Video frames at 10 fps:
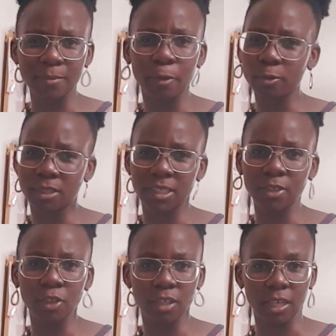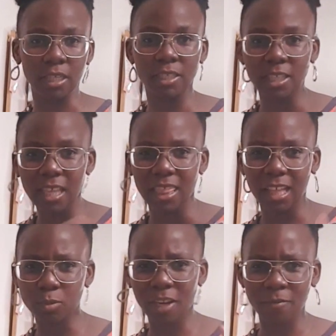multi-cooker,
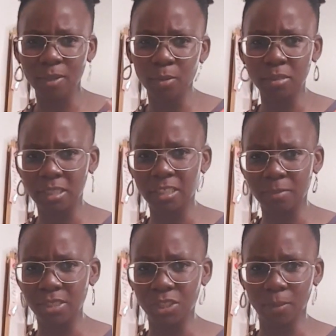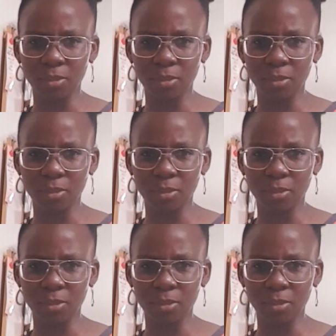that's what I've been using as medium.